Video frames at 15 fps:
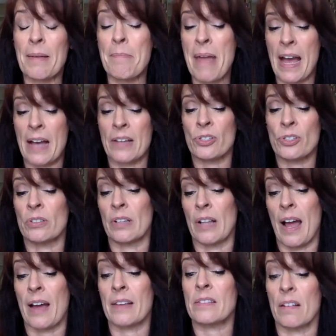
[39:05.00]
a master
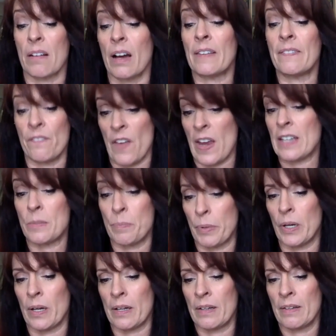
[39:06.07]
class on Facebook.